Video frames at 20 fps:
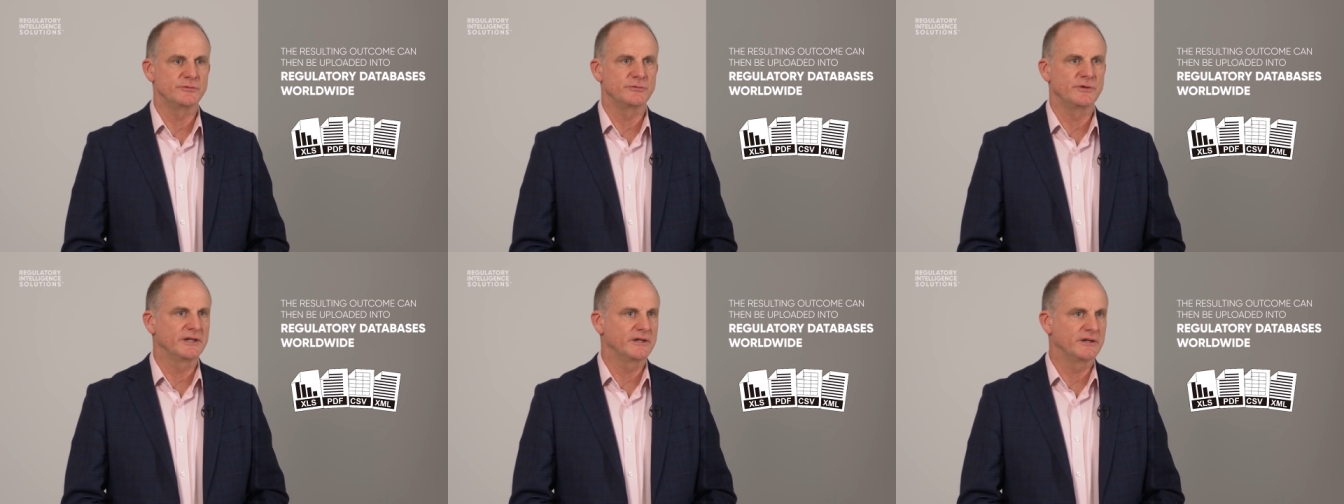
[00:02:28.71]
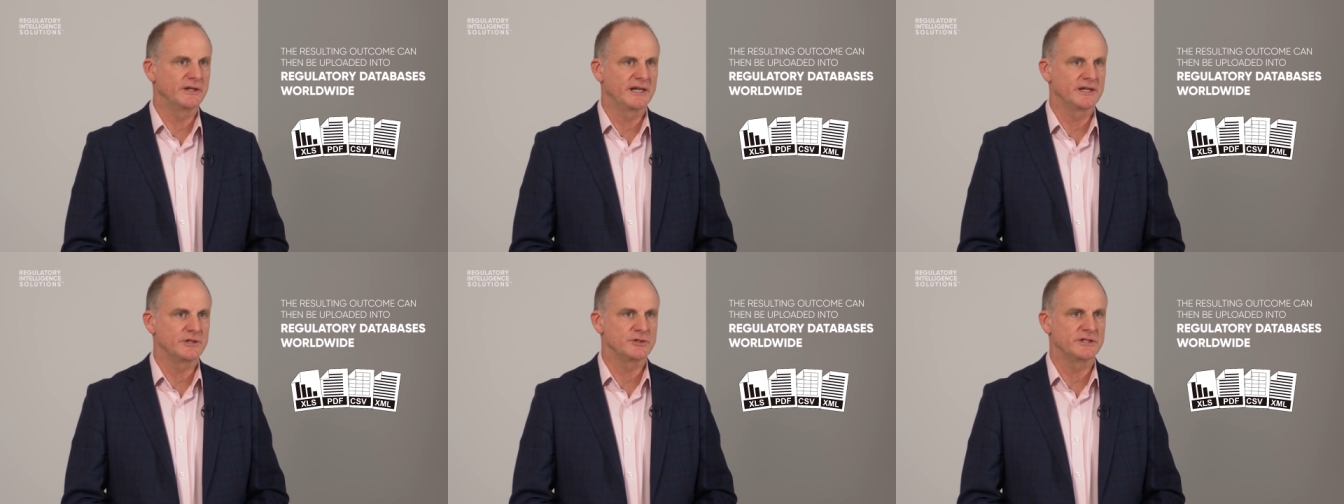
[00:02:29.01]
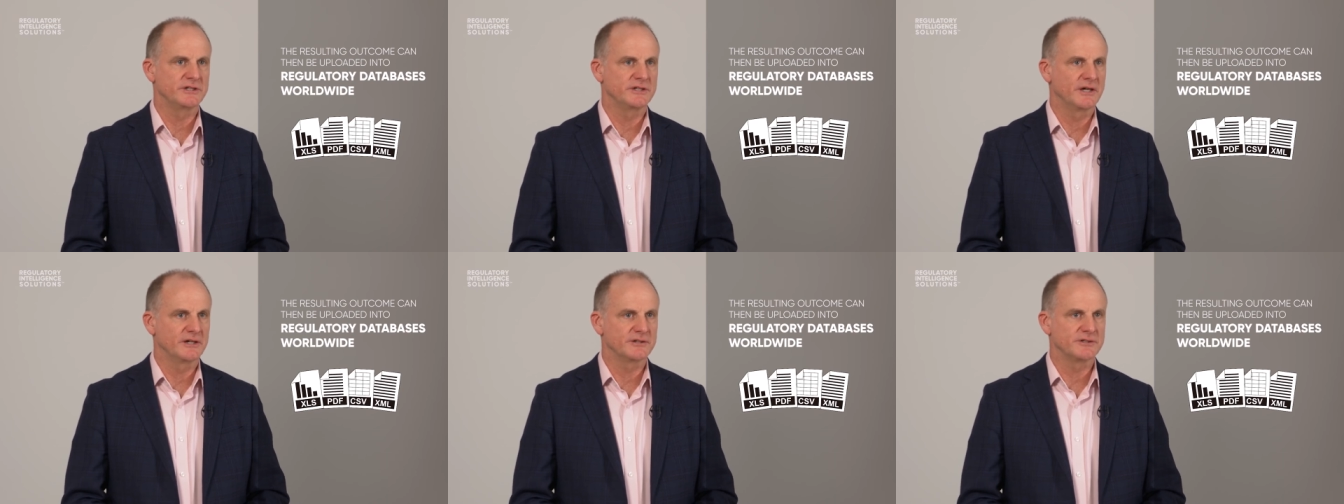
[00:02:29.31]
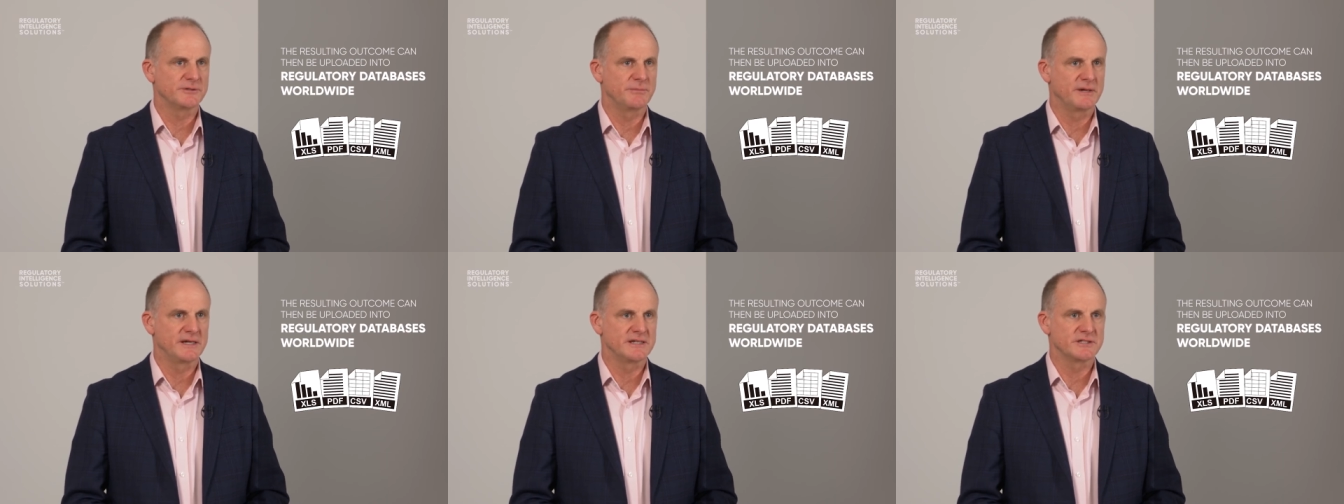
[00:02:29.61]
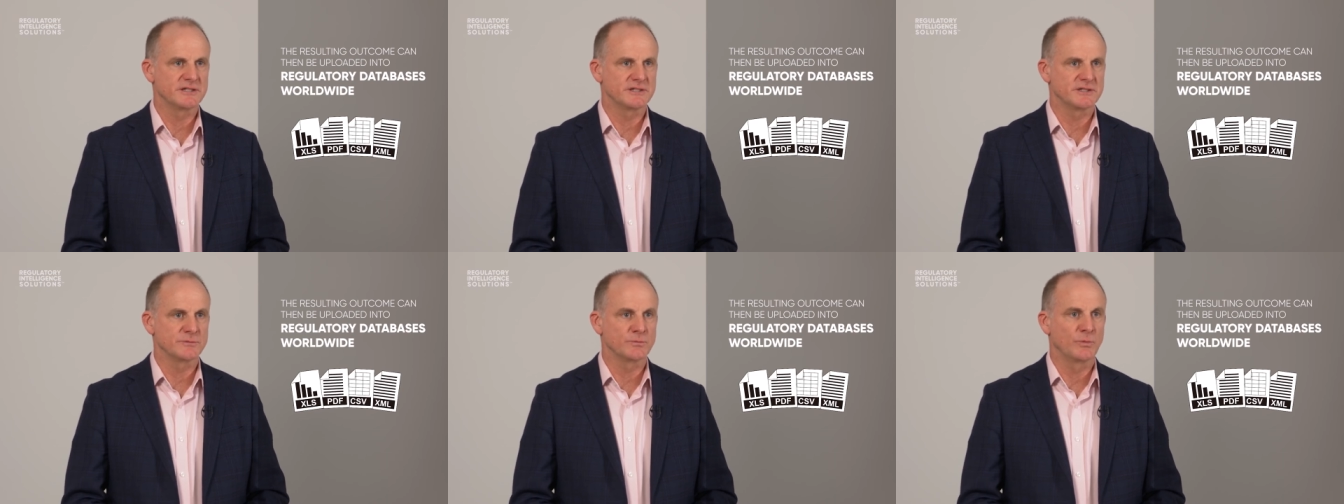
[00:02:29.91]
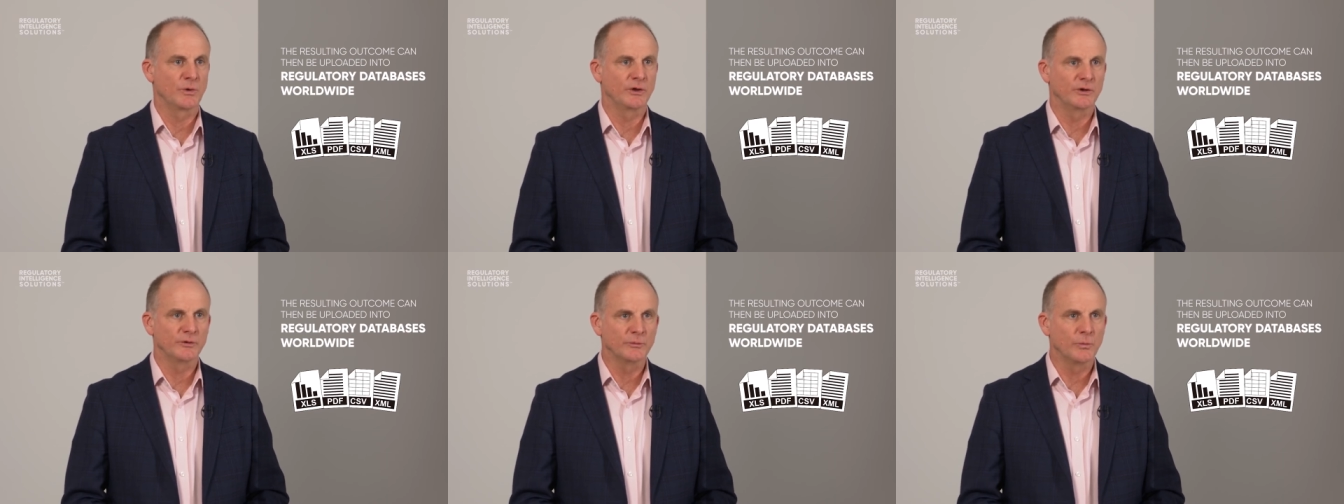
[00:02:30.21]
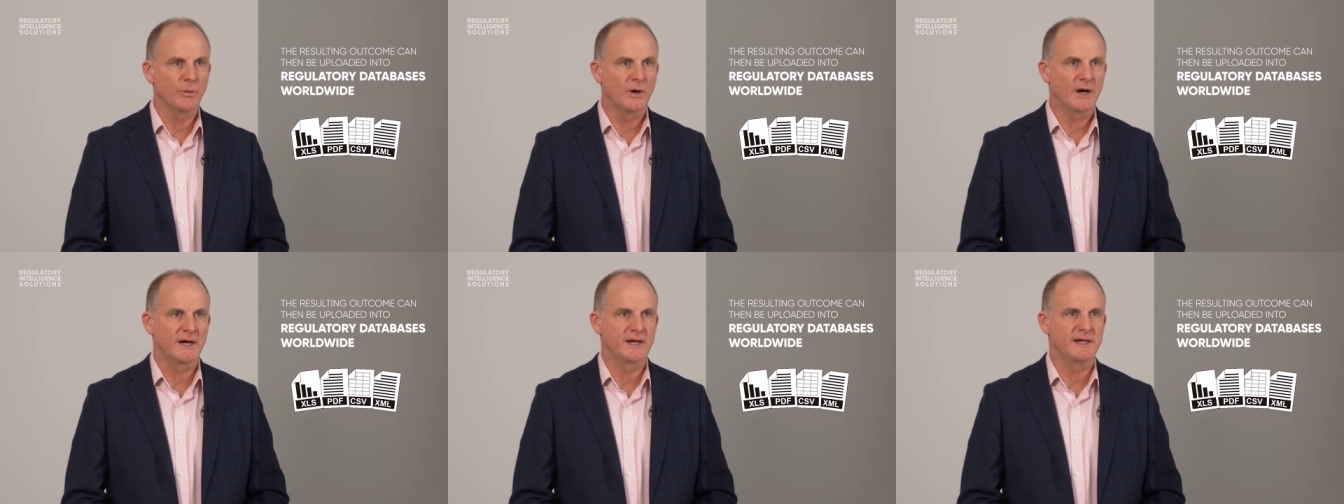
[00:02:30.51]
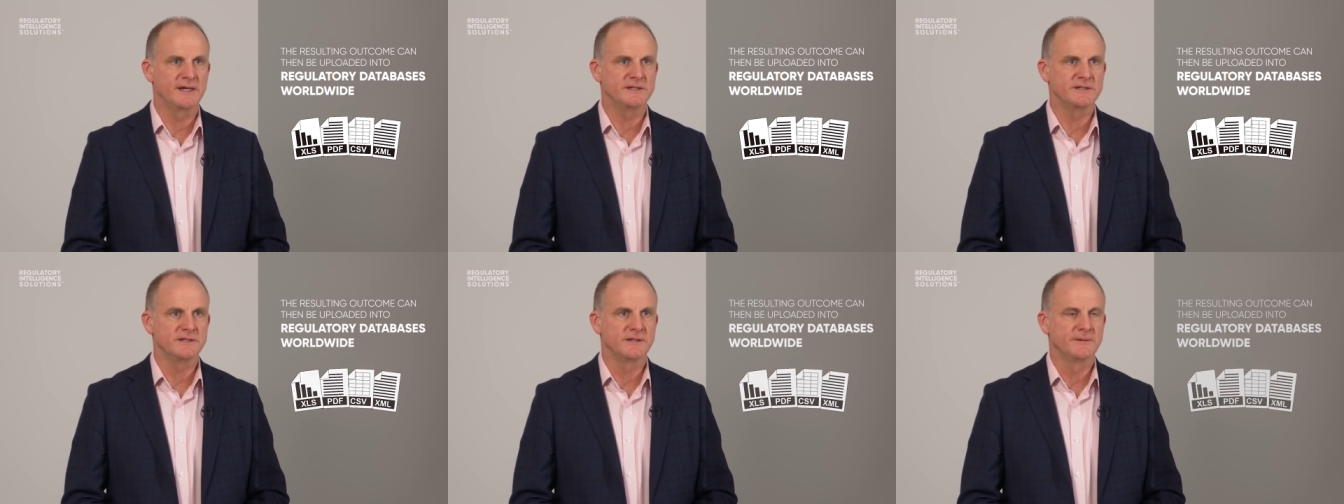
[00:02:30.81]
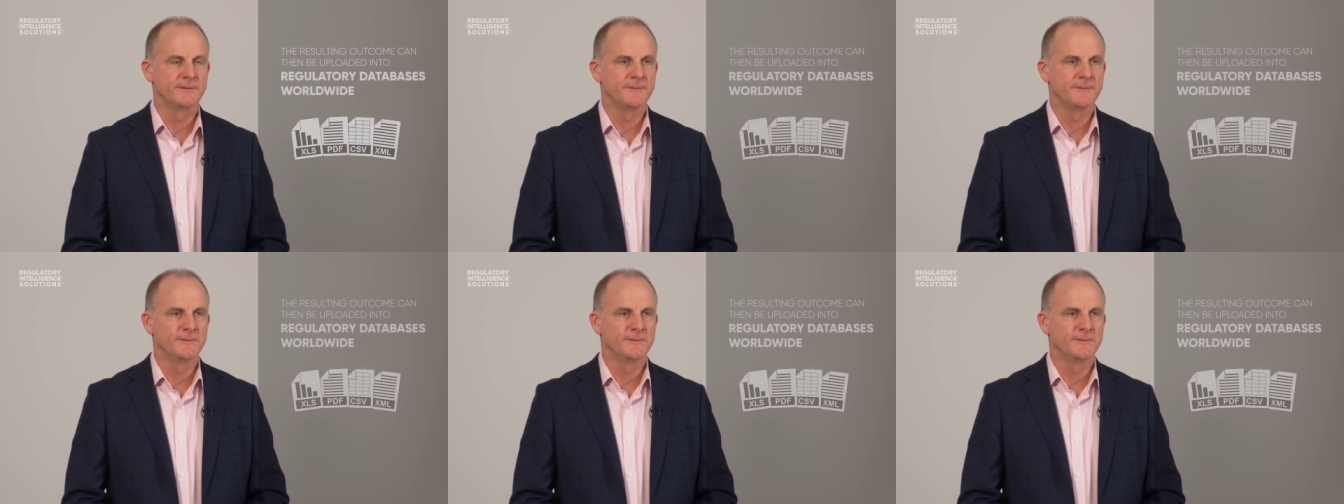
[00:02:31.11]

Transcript: regulatory databases worldwide.